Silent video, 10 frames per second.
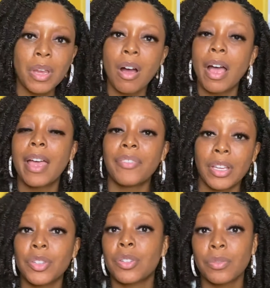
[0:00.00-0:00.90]
all have
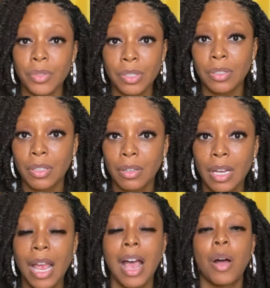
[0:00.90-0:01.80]
issues.
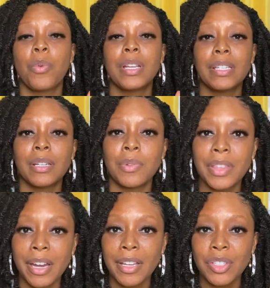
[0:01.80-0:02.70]
How we deal with
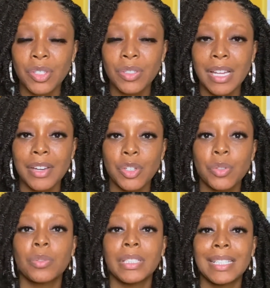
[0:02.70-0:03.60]
our issues, that is
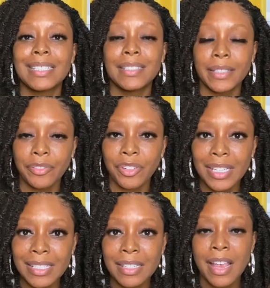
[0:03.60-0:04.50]
truly the
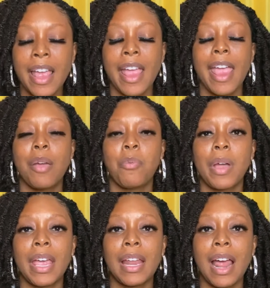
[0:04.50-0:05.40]
difference. And
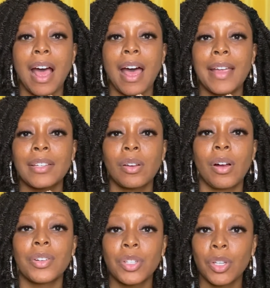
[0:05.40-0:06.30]
when I
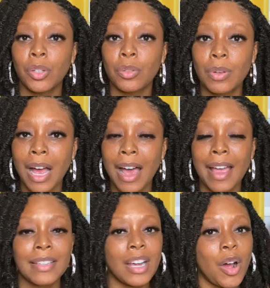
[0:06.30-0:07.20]
talk to you
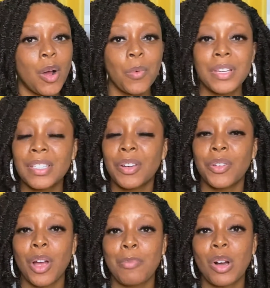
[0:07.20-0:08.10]
guys, I always tell
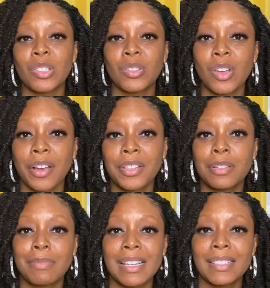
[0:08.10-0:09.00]
you, I'm also talking to
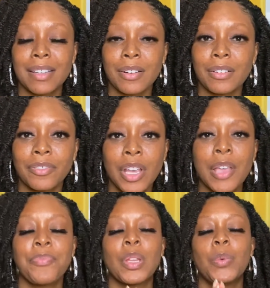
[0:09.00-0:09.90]
myself.
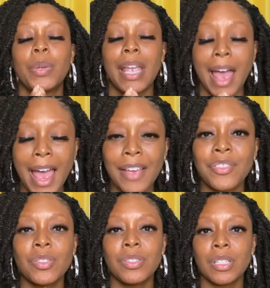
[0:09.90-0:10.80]
We have
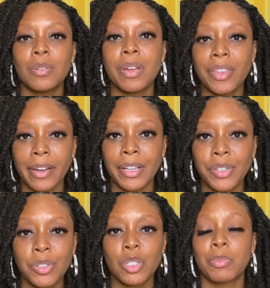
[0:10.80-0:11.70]
to deal with our
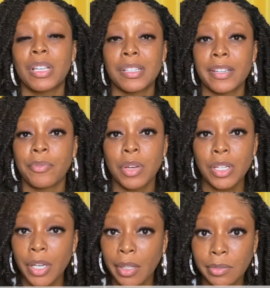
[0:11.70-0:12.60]
issues because if we
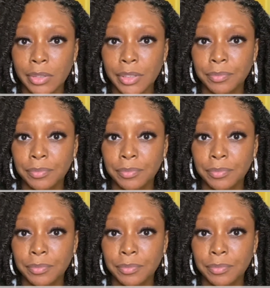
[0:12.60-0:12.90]
don't,